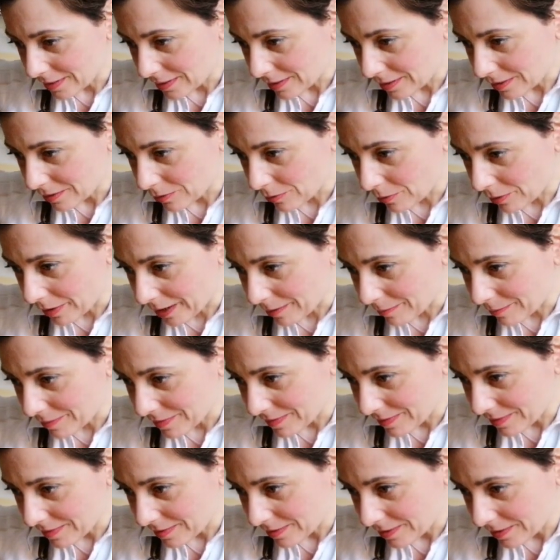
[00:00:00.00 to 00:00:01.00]

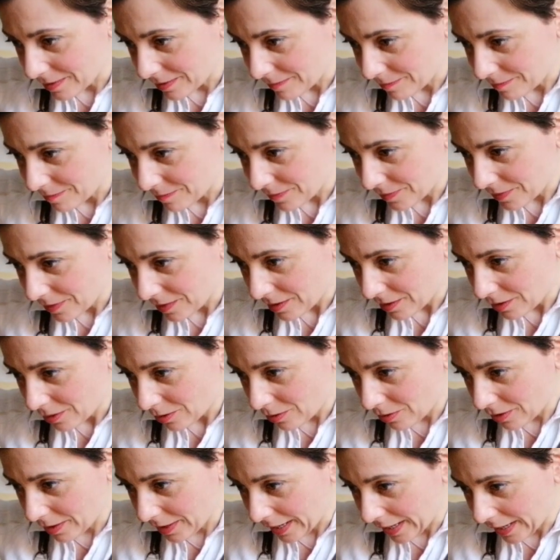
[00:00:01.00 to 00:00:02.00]
grams.
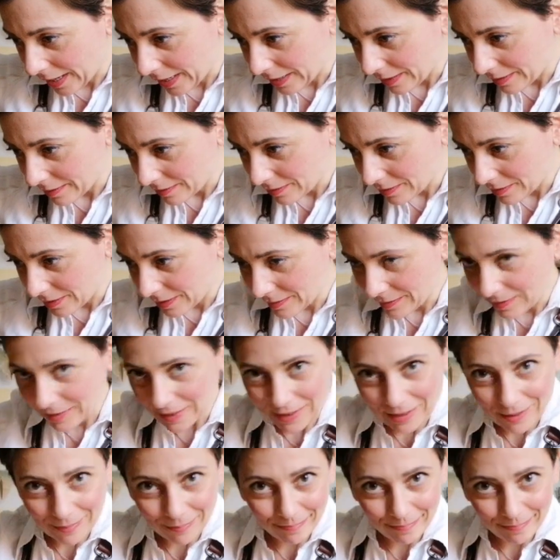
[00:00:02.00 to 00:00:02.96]
Okay, that's it.